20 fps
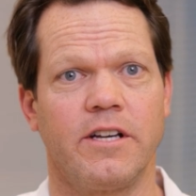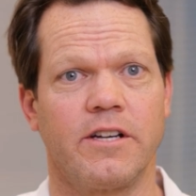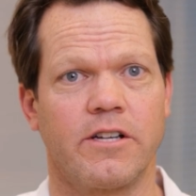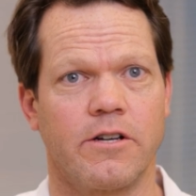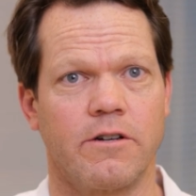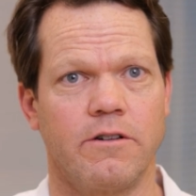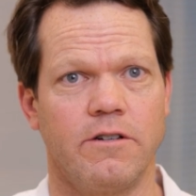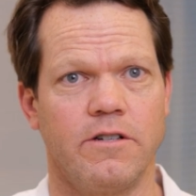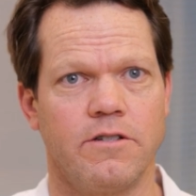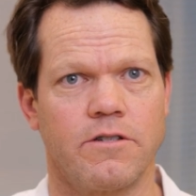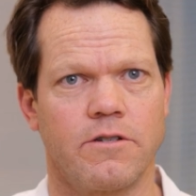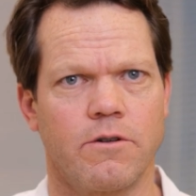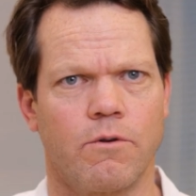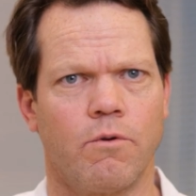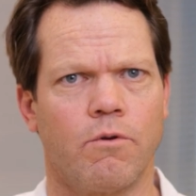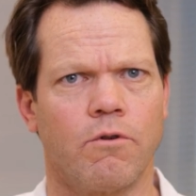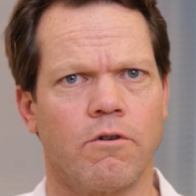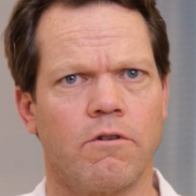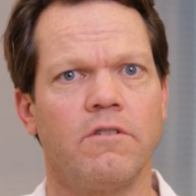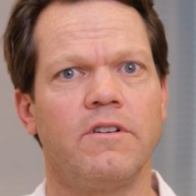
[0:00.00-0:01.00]
occurs,
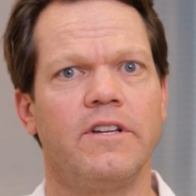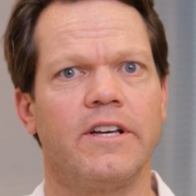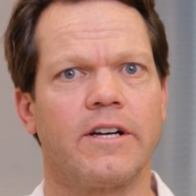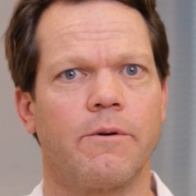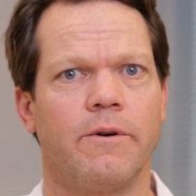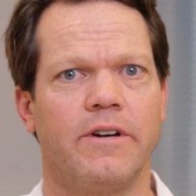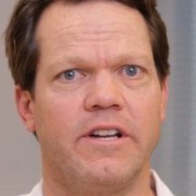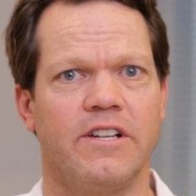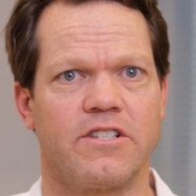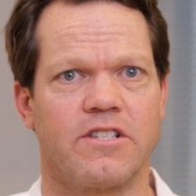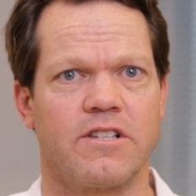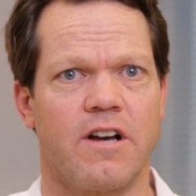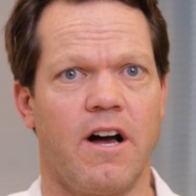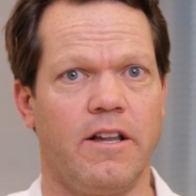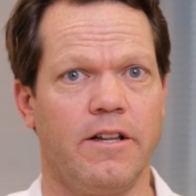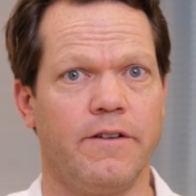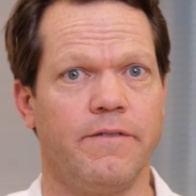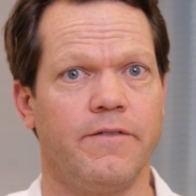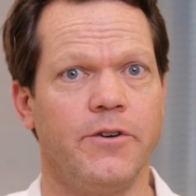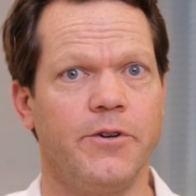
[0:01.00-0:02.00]
oral, liquid, and
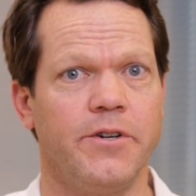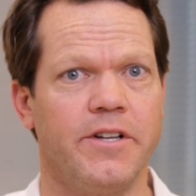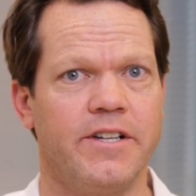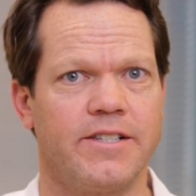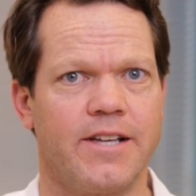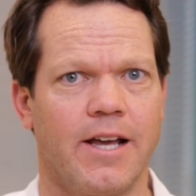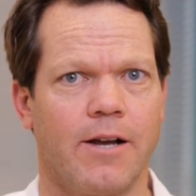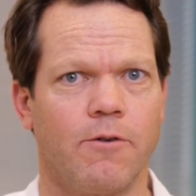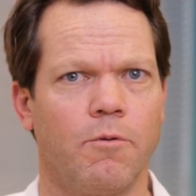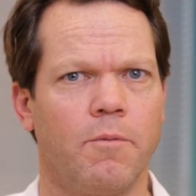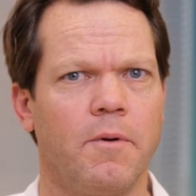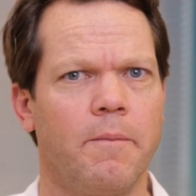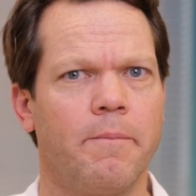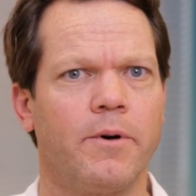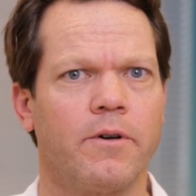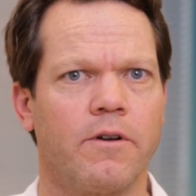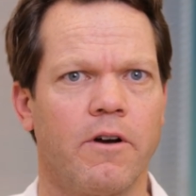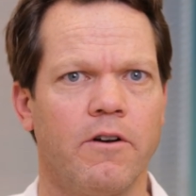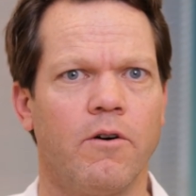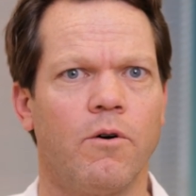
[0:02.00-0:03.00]
solid food intake will be
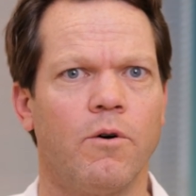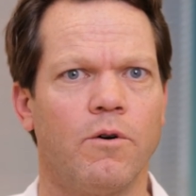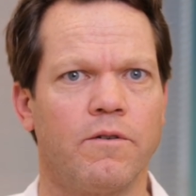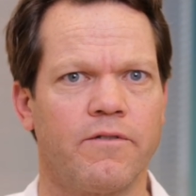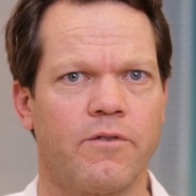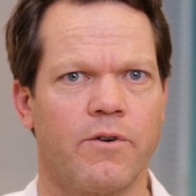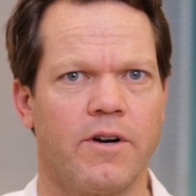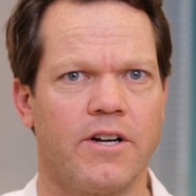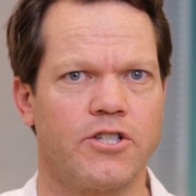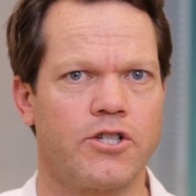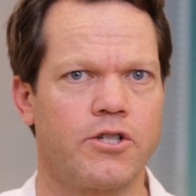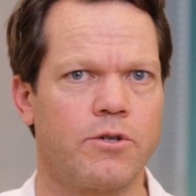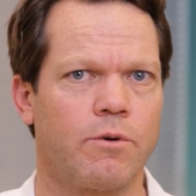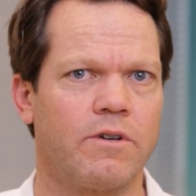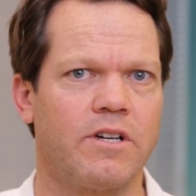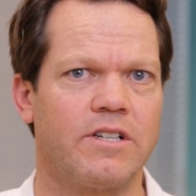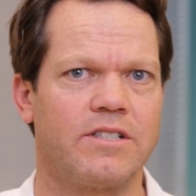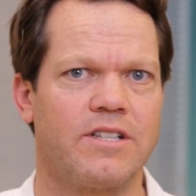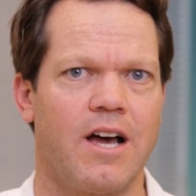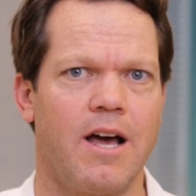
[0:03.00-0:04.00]
put on hold for as short
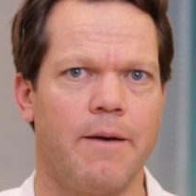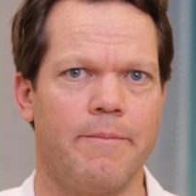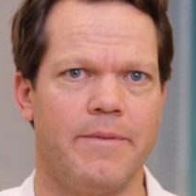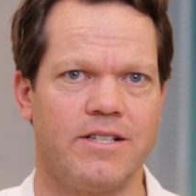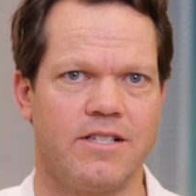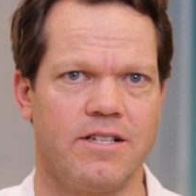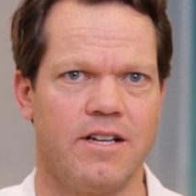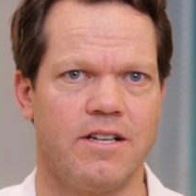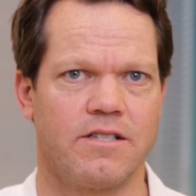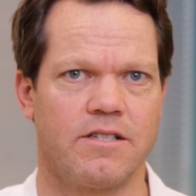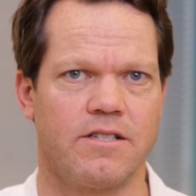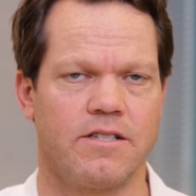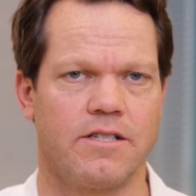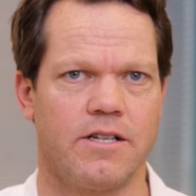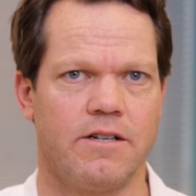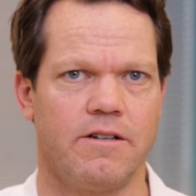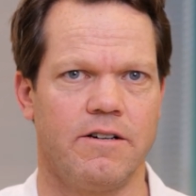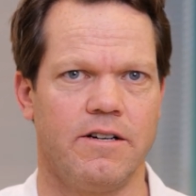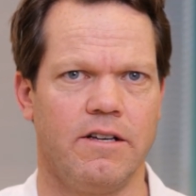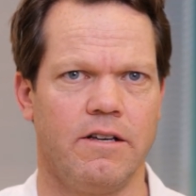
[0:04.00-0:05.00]
a time as
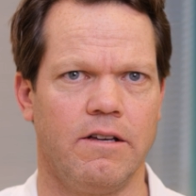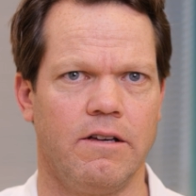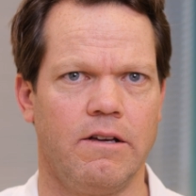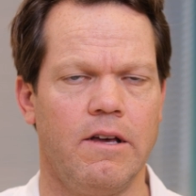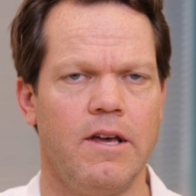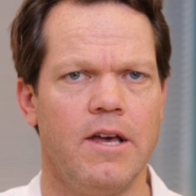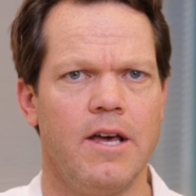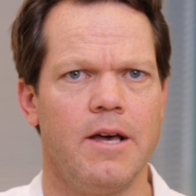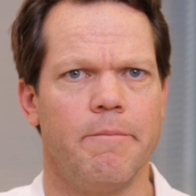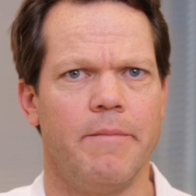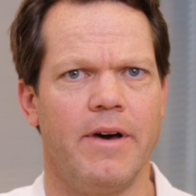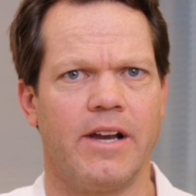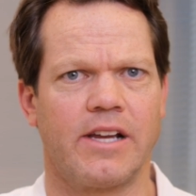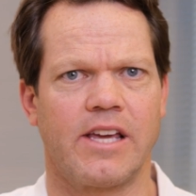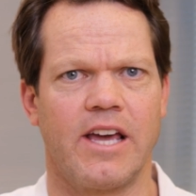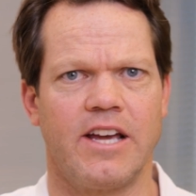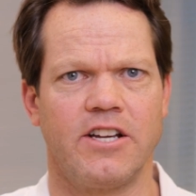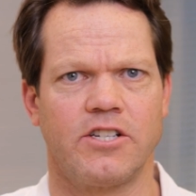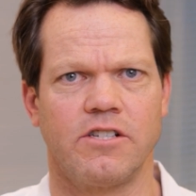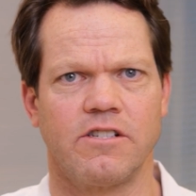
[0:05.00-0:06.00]
necessary.
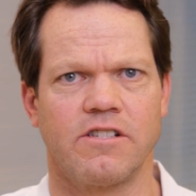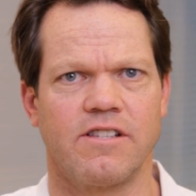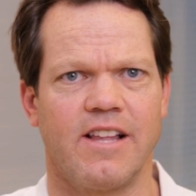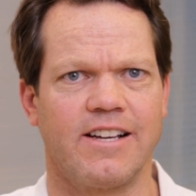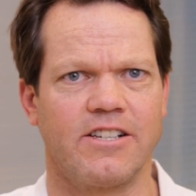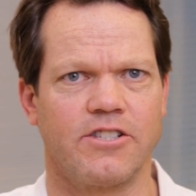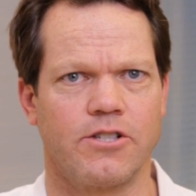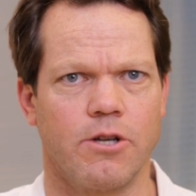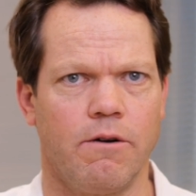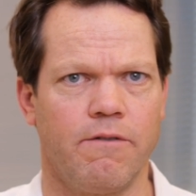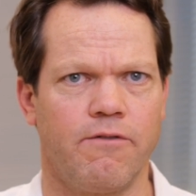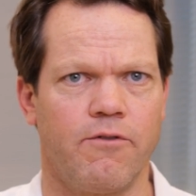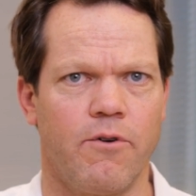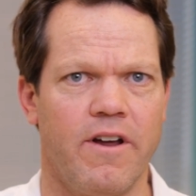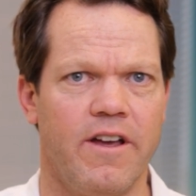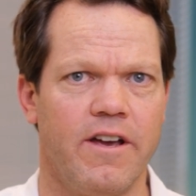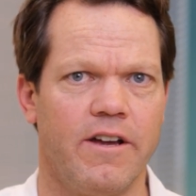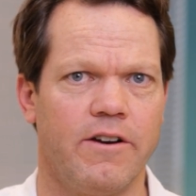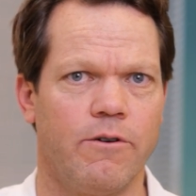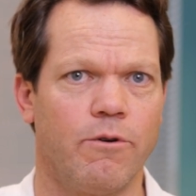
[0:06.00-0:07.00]
Medications like
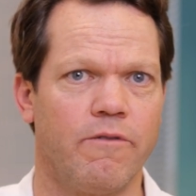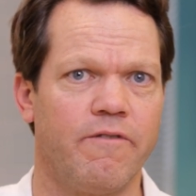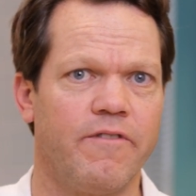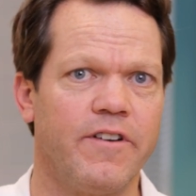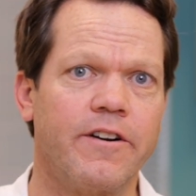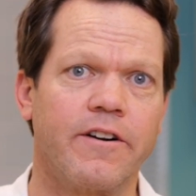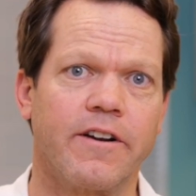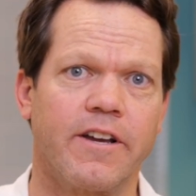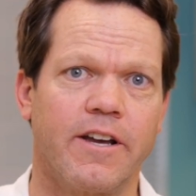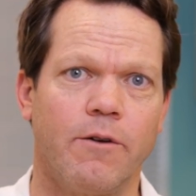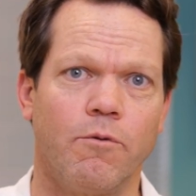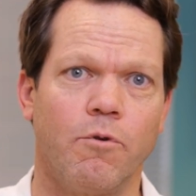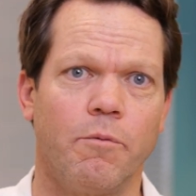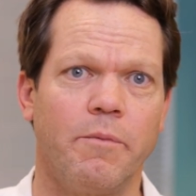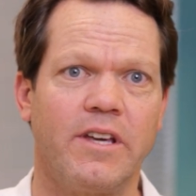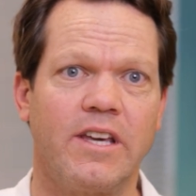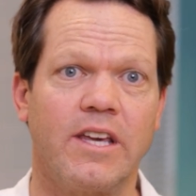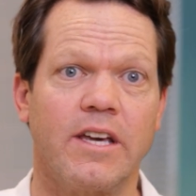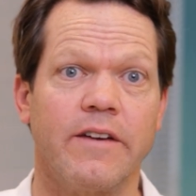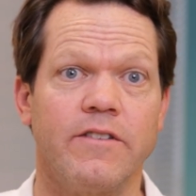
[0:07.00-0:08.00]
Zofran or Phenergan will
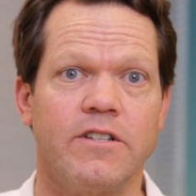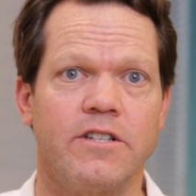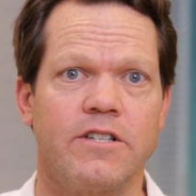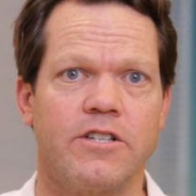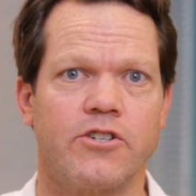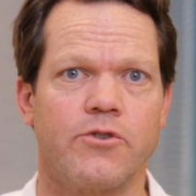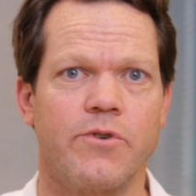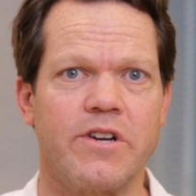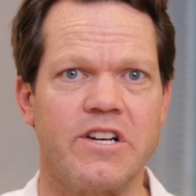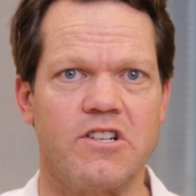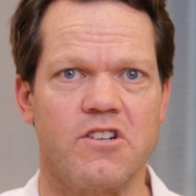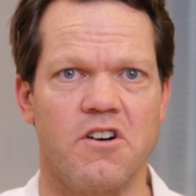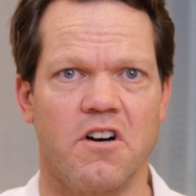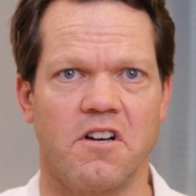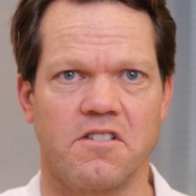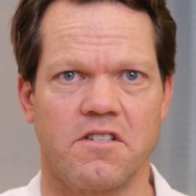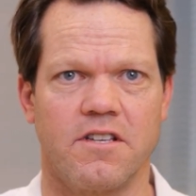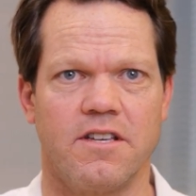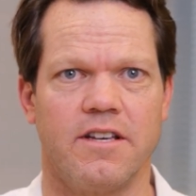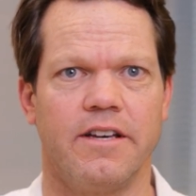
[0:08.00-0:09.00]
be given to treat
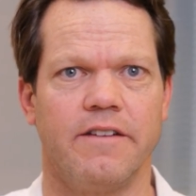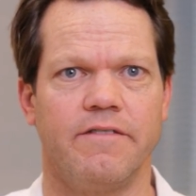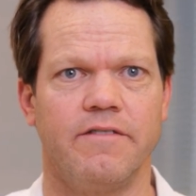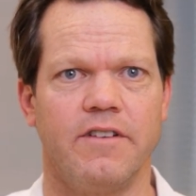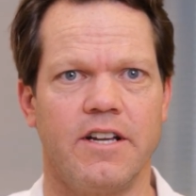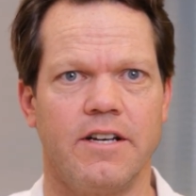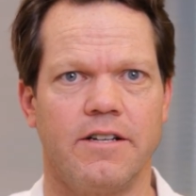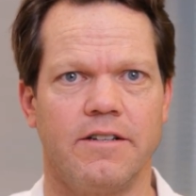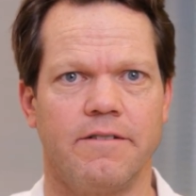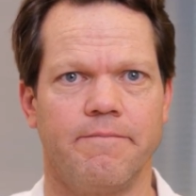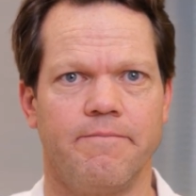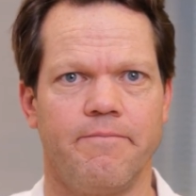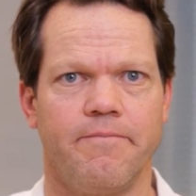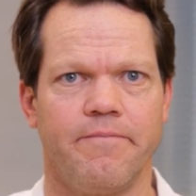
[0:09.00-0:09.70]
nausea if needed.